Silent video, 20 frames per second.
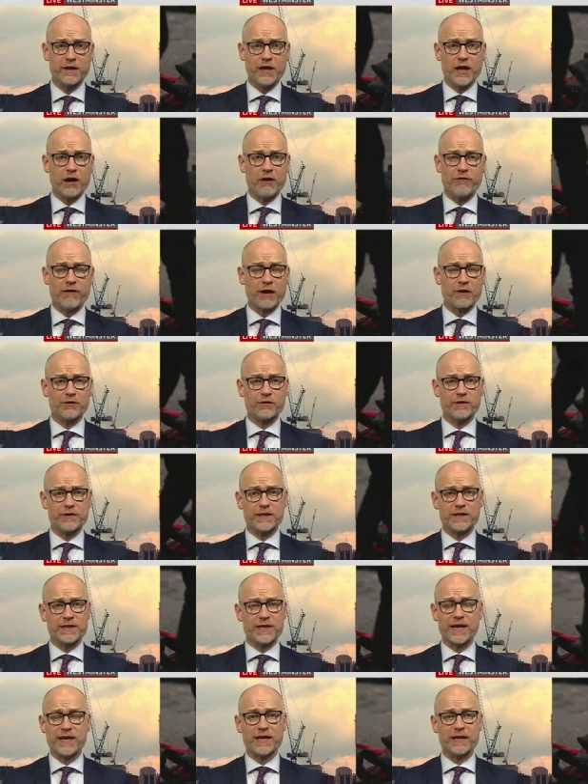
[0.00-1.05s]
around
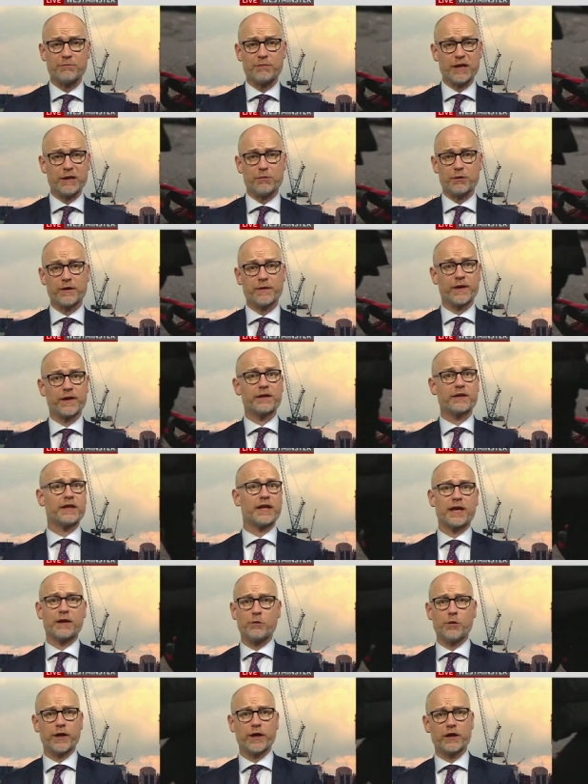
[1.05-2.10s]
detaining people and then
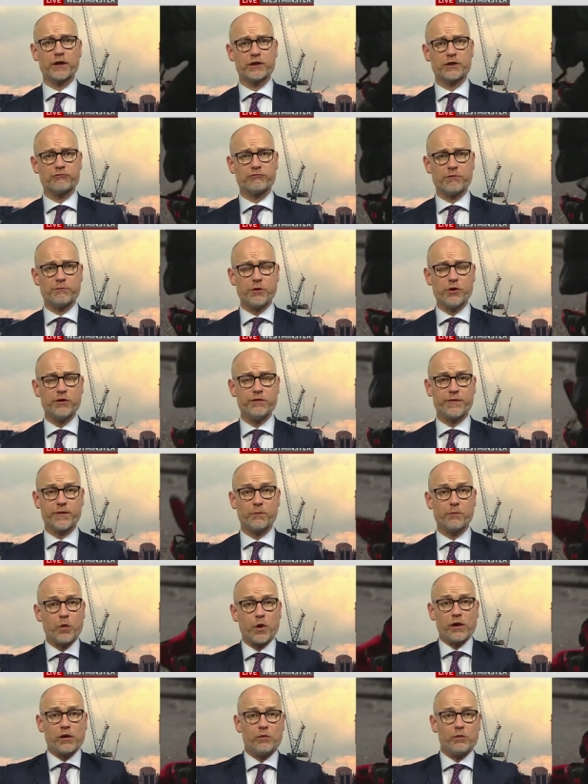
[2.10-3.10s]
saying we're going to remove them. Well,